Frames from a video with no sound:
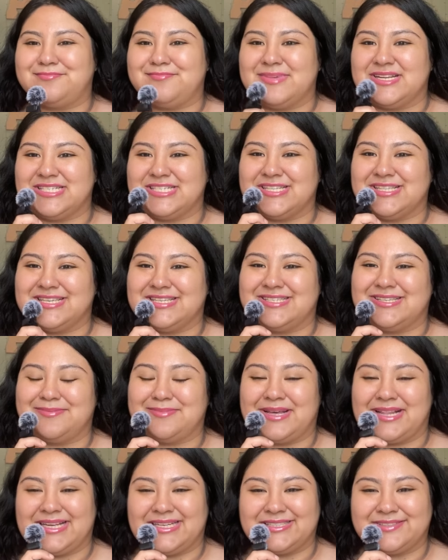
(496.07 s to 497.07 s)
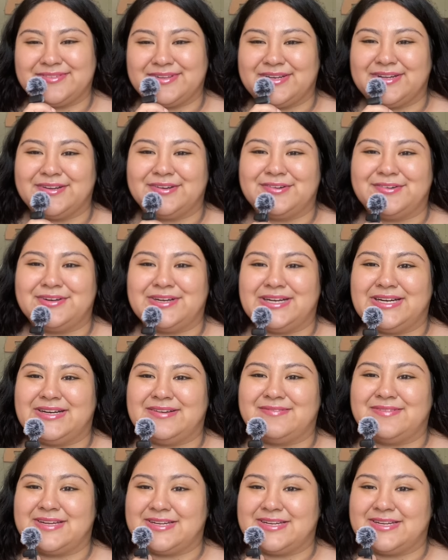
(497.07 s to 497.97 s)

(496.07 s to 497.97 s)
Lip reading: mention this in my last video of